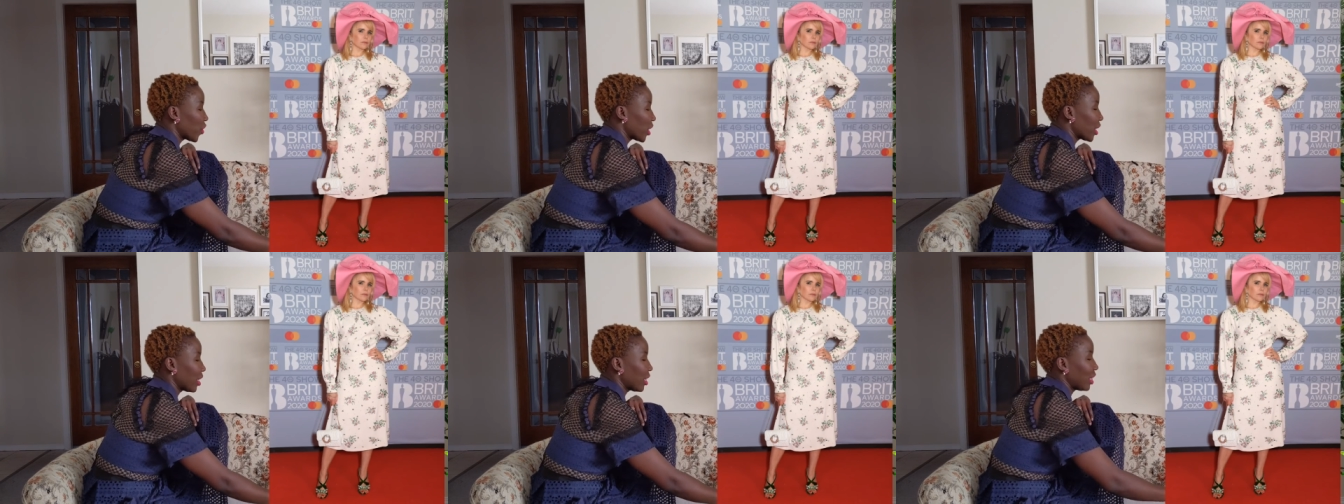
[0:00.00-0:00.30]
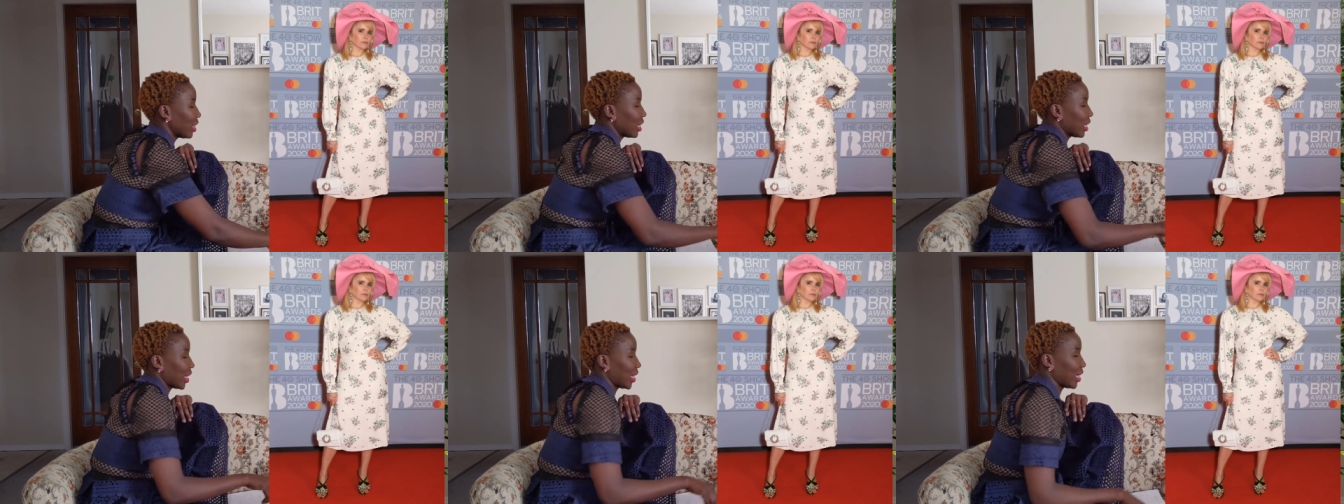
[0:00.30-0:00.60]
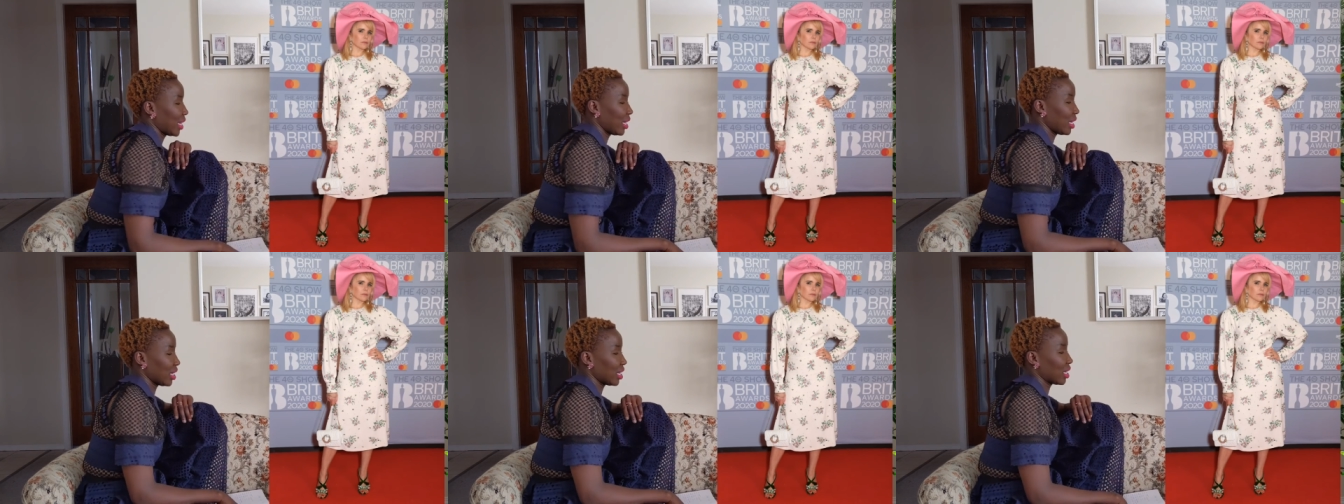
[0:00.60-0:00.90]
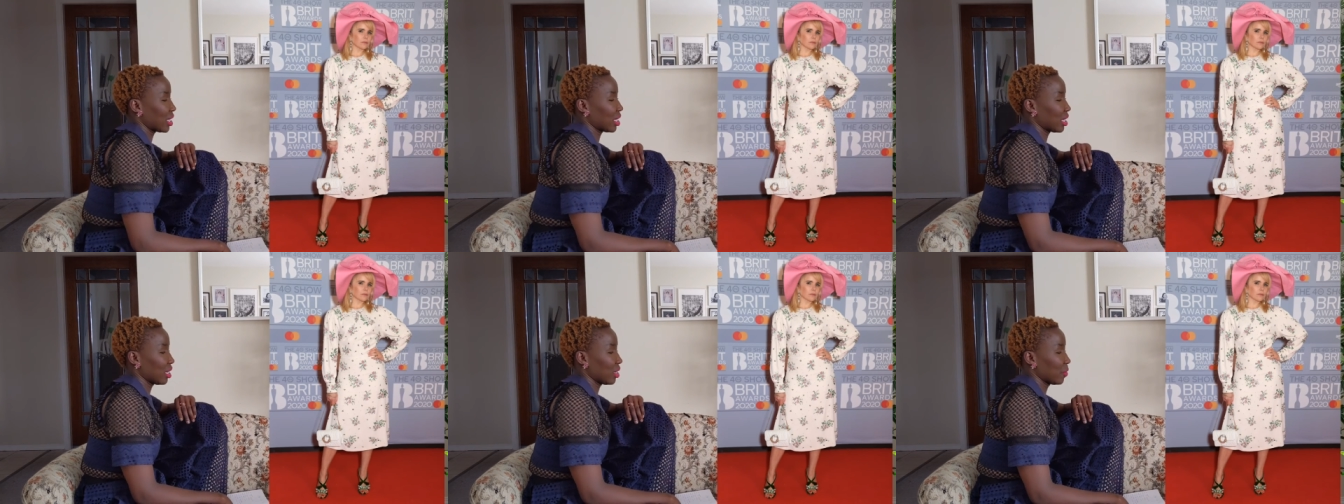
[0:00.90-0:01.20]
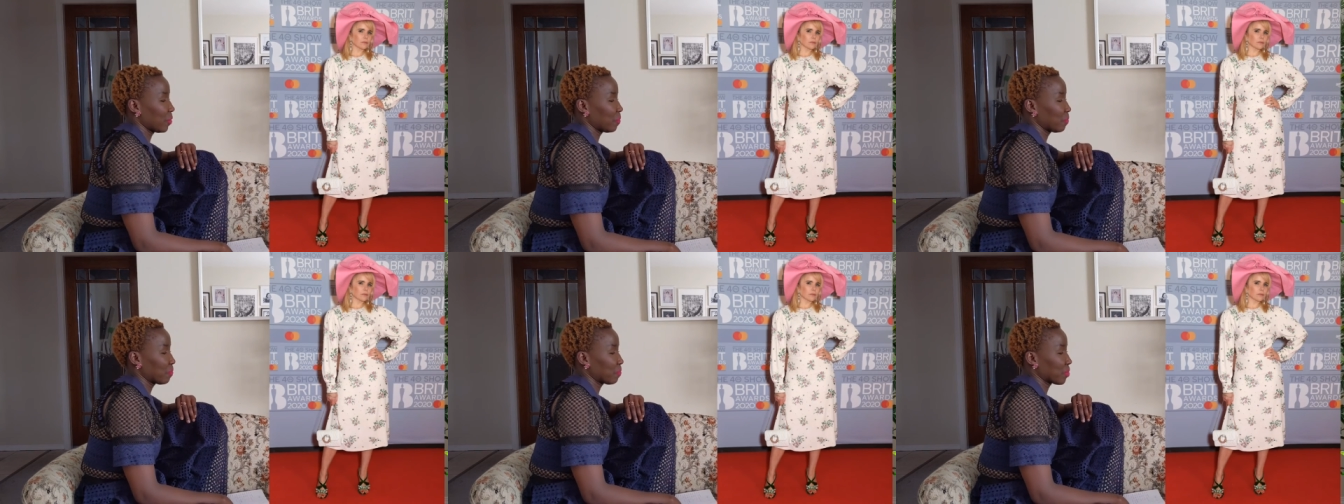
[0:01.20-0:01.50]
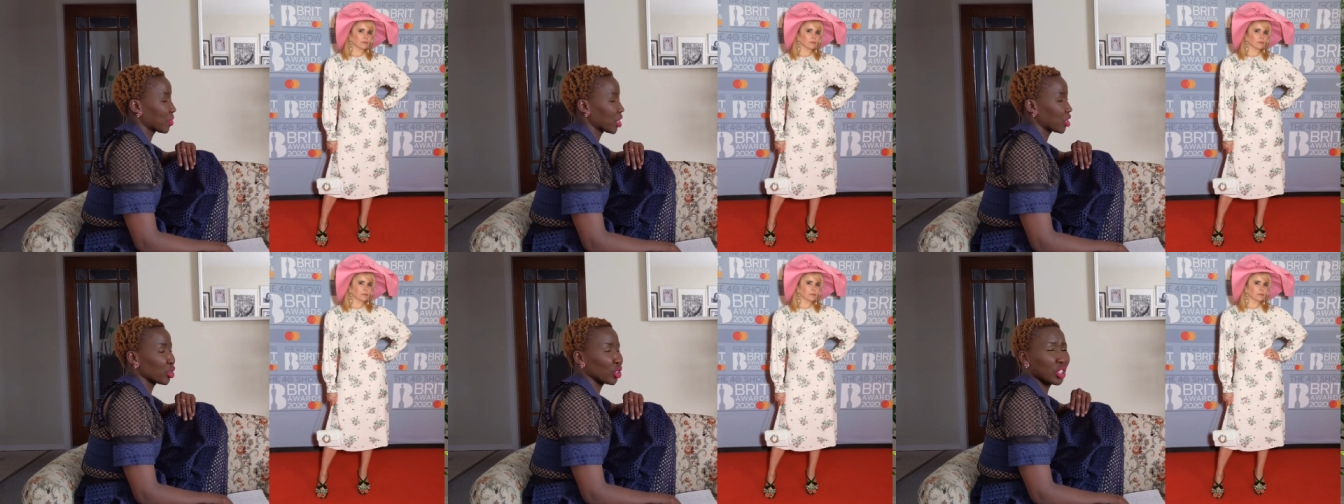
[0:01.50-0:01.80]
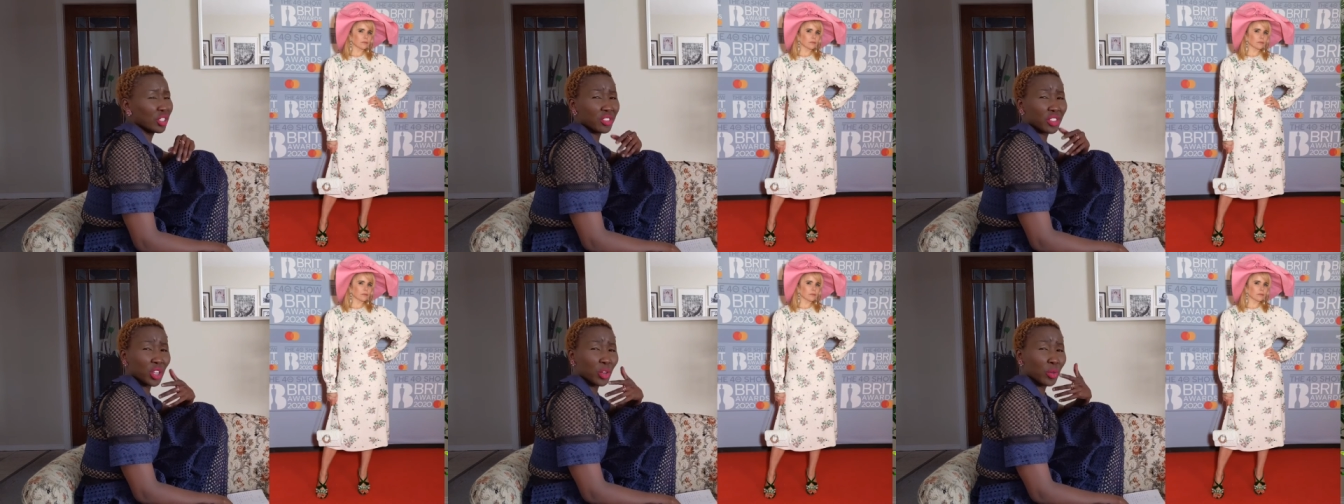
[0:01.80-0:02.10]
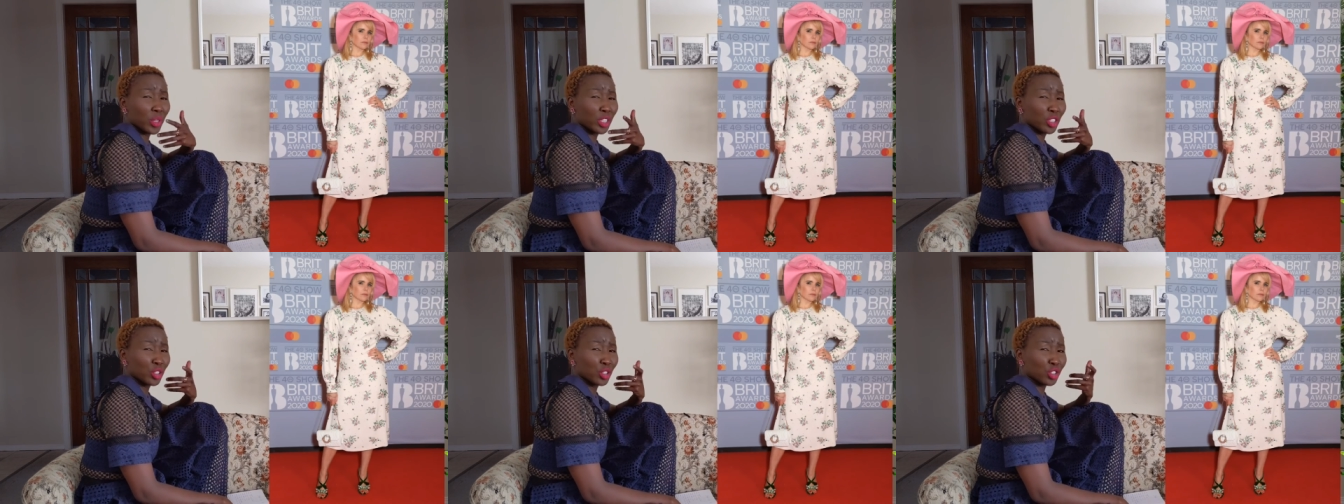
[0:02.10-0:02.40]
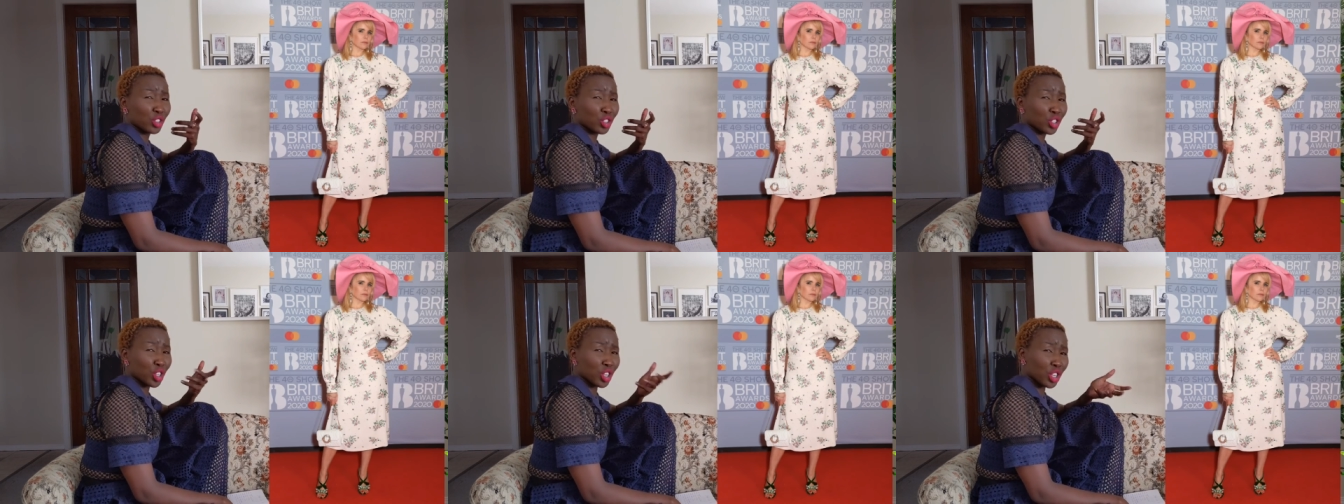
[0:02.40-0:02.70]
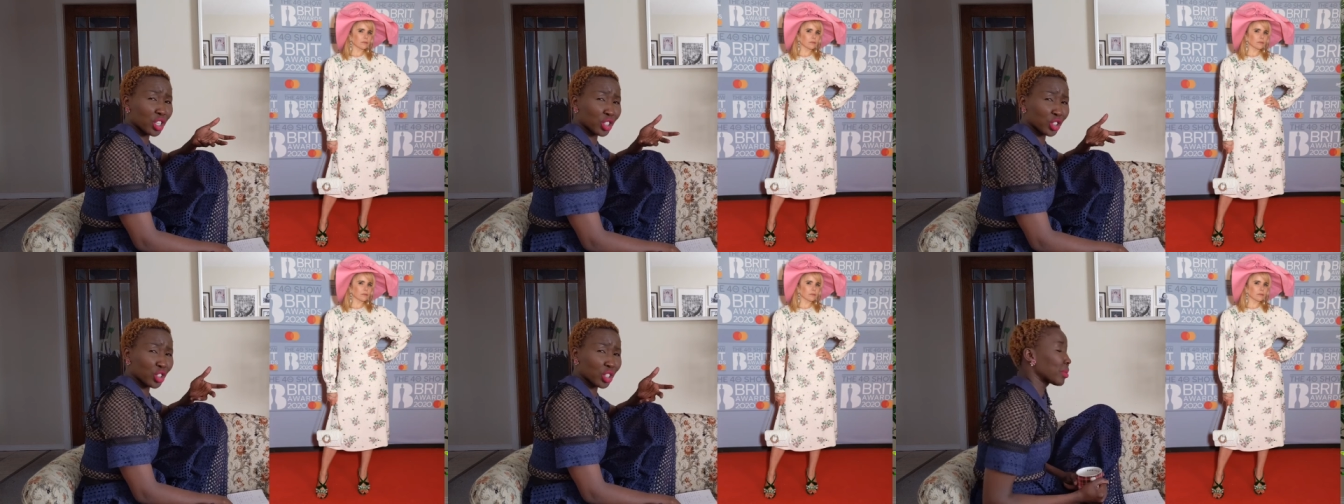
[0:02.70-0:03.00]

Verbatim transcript: felt like she's going to church.